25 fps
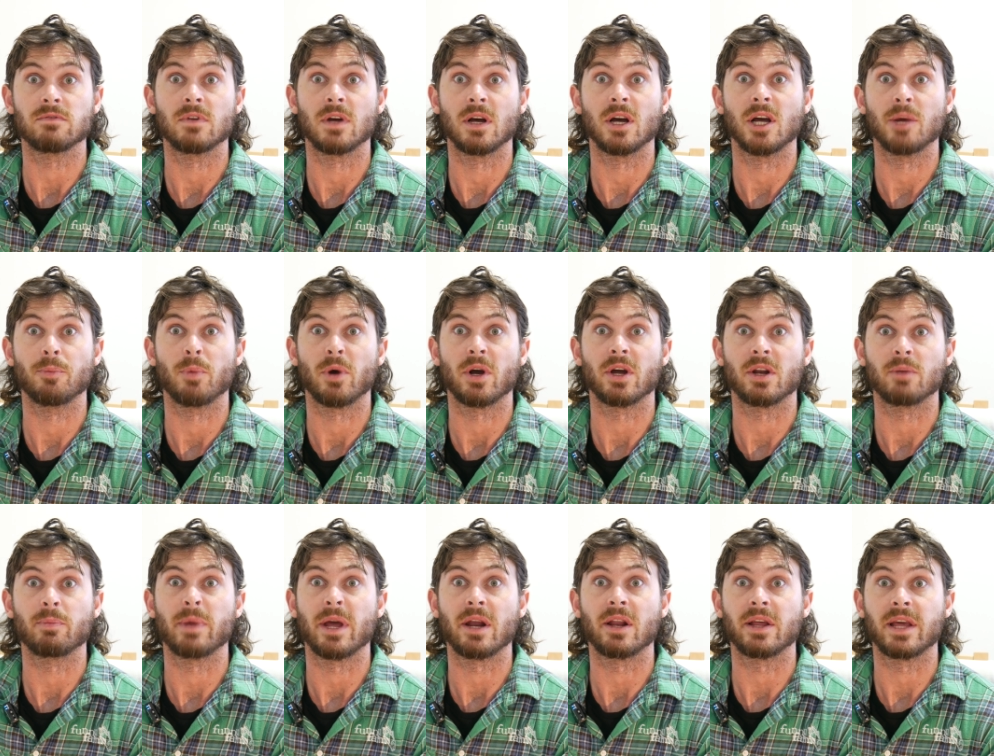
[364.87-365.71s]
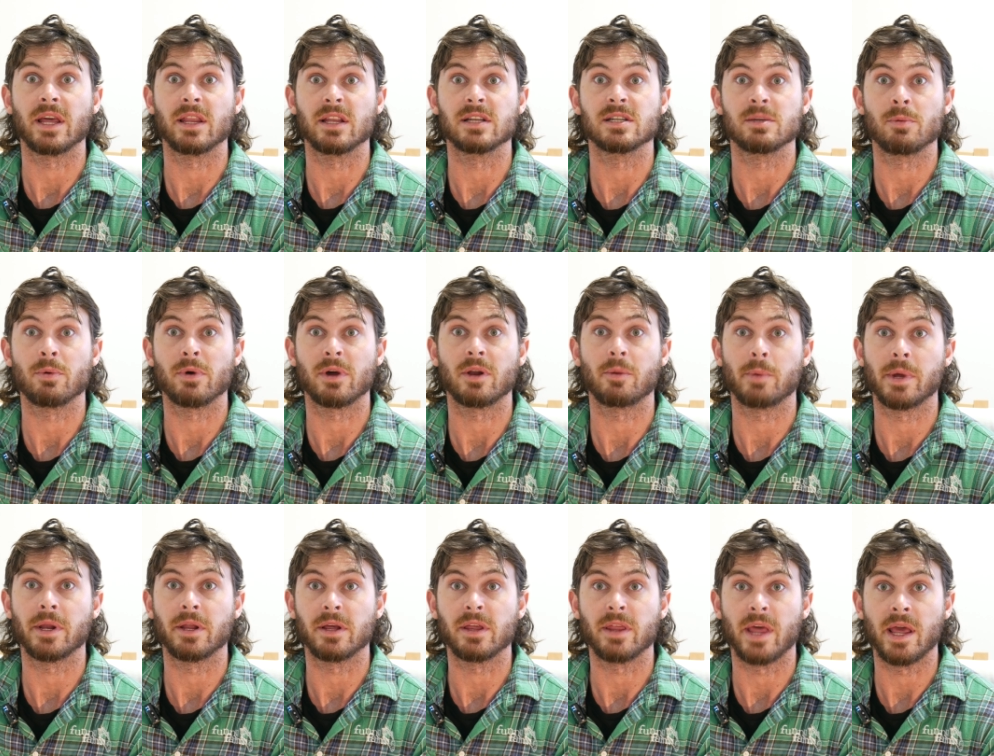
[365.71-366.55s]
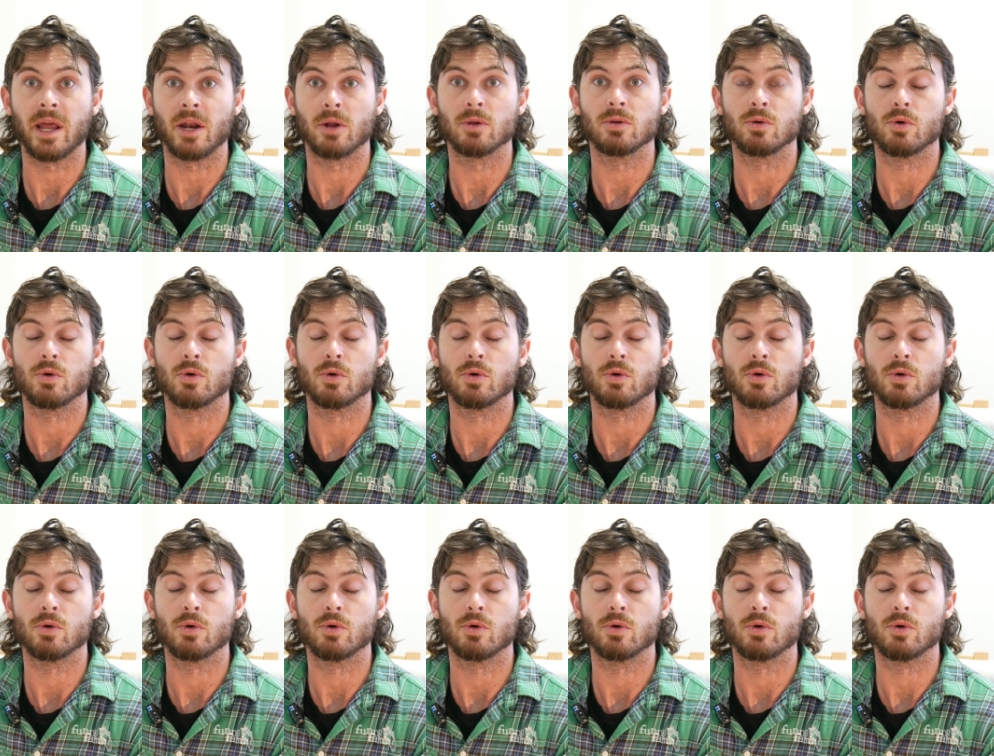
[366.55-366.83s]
Am I going to be able to get this? Am I going to be able to get the handle?